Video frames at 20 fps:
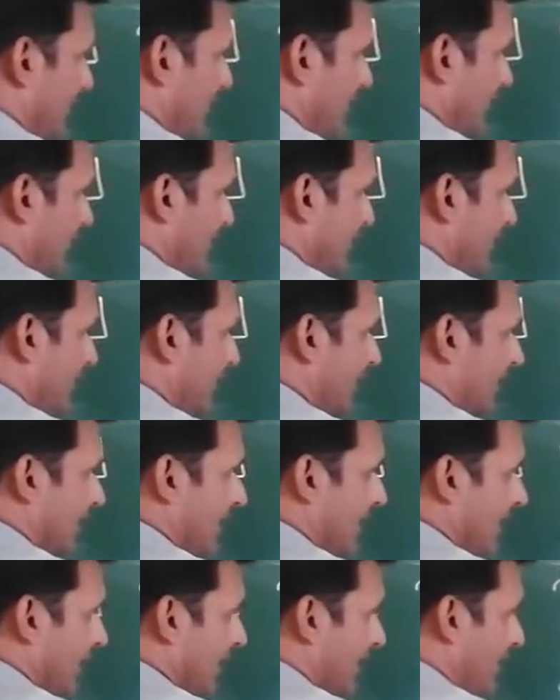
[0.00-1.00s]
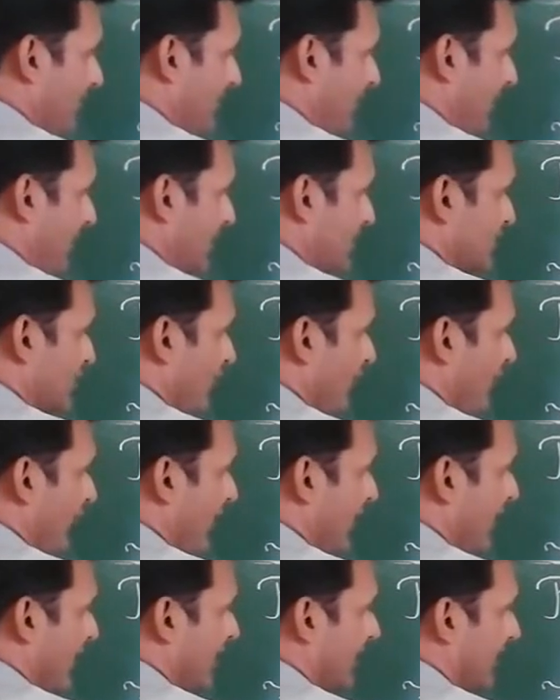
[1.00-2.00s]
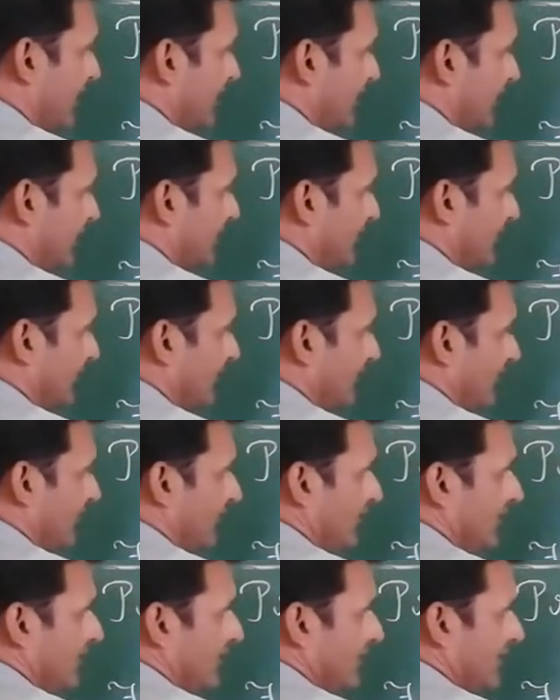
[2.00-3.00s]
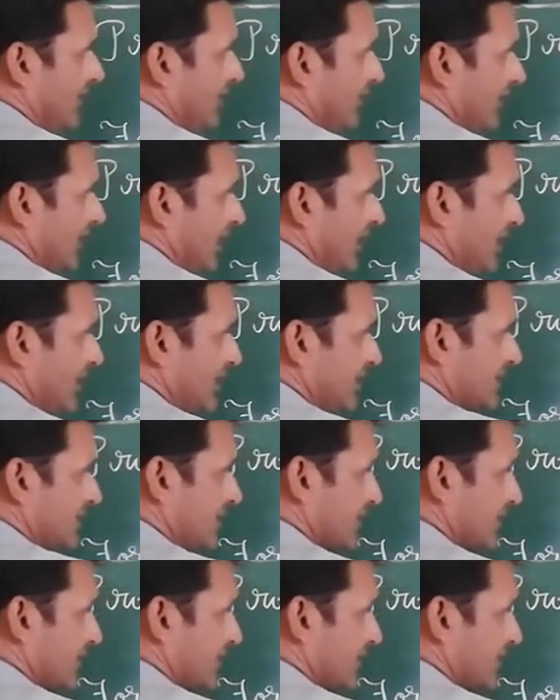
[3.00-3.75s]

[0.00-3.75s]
Here in place of A it is